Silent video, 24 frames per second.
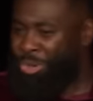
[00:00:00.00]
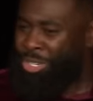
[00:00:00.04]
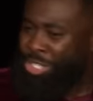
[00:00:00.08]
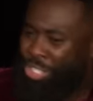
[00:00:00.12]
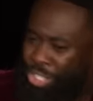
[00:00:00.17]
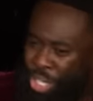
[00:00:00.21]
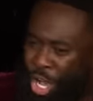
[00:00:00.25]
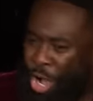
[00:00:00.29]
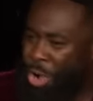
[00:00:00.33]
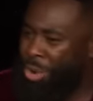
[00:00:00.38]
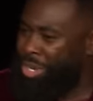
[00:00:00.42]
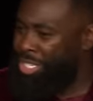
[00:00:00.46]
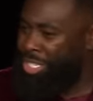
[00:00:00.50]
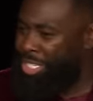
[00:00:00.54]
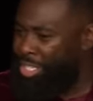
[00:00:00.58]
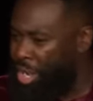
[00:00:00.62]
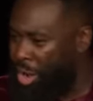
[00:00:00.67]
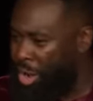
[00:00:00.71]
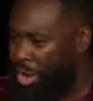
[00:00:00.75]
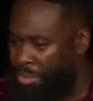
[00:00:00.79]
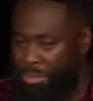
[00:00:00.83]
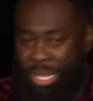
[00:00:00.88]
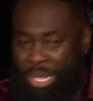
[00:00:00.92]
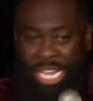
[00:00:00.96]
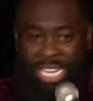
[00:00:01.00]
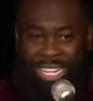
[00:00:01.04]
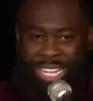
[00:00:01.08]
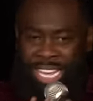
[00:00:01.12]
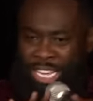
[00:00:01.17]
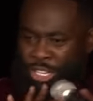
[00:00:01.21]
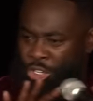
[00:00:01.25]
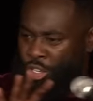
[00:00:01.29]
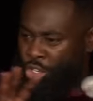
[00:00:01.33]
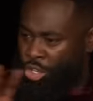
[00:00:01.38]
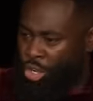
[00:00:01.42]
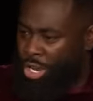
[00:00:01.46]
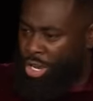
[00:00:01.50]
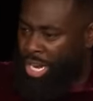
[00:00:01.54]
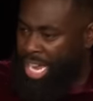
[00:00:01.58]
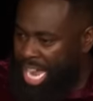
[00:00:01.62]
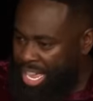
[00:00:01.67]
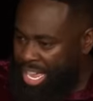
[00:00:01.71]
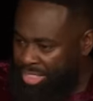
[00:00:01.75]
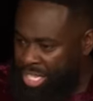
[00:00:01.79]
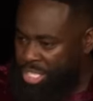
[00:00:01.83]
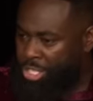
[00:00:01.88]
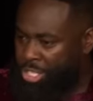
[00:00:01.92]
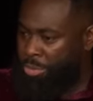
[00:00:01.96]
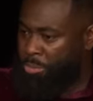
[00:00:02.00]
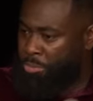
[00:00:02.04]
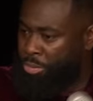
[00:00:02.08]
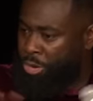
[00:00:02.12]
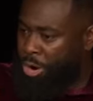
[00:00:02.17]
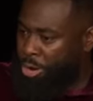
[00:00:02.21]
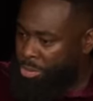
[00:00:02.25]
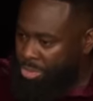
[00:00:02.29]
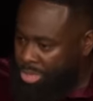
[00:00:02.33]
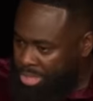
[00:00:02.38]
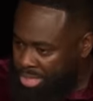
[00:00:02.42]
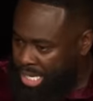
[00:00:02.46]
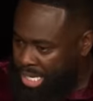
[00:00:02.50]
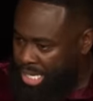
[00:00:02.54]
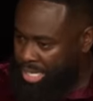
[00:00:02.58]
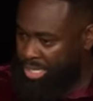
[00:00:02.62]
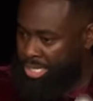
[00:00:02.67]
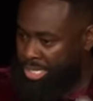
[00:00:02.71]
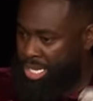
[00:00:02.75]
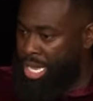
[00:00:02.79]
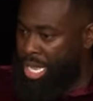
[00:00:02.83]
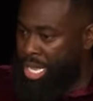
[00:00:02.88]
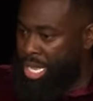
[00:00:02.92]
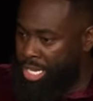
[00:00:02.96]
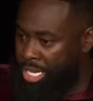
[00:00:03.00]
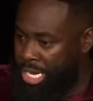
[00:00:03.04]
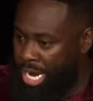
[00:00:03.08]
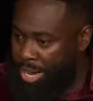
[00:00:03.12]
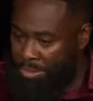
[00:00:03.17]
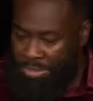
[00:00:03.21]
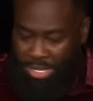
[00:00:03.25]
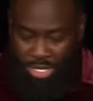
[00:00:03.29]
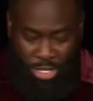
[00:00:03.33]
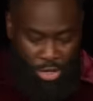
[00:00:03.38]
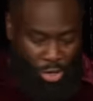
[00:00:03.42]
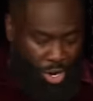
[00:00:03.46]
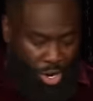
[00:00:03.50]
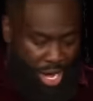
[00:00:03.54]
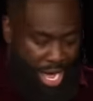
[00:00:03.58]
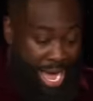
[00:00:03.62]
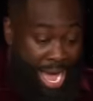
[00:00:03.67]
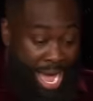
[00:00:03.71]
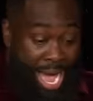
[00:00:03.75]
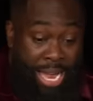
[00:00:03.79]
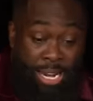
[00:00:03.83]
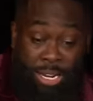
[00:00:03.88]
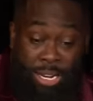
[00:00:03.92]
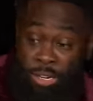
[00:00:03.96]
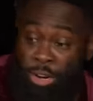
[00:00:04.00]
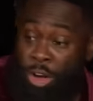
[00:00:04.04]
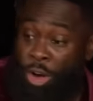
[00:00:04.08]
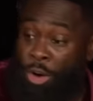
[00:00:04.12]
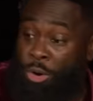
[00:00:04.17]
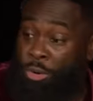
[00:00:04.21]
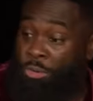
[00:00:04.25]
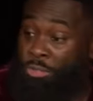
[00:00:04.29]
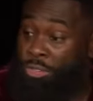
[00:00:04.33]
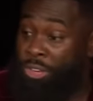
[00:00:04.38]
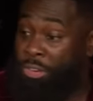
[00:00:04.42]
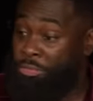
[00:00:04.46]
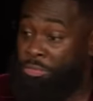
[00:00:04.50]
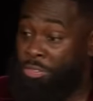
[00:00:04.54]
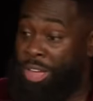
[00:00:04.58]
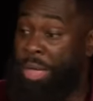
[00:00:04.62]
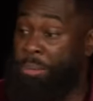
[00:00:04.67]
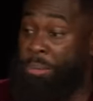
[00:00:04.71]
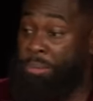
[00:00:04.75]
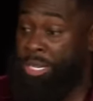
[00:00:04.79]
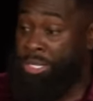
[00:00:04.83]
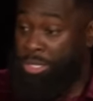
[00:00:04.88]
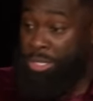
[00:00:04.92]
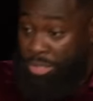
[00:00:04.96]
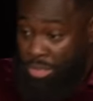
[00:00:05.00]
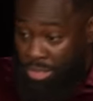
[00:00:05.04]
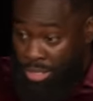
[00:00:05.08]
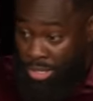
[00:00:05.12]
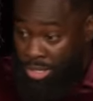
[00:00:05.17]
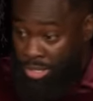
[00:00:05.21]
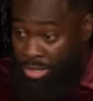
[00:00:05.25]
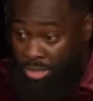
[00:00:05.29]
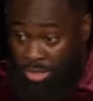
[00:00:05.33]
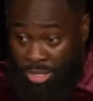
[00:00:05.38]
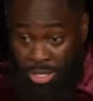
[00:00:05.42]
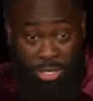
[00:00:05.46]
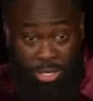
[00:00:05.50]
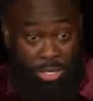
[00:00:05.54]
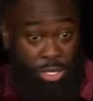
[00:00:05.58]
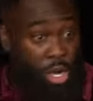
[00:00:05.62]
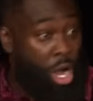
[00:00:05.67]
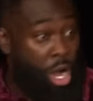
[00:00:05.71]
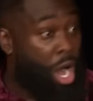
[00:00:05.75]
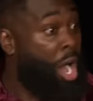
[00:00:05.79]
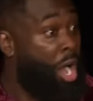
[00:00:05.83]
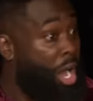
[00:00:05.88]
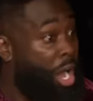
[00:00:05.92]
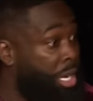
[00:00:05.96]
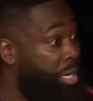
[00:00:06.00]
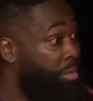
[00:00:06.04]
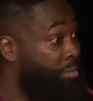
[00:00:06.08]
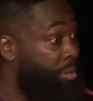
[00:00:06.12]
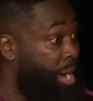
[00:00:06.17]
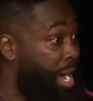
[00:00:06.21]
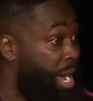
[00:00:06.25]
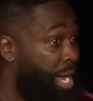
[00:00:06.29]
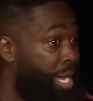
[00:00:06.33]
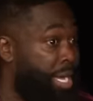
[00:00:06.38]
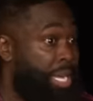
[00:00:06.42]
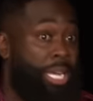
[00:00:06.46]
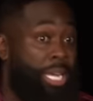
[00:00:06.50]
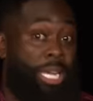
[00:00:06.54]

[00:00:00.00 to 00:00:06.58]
We just go and just go home. There's a process. You know what I mean? They got to hand over the family to your aunt, right?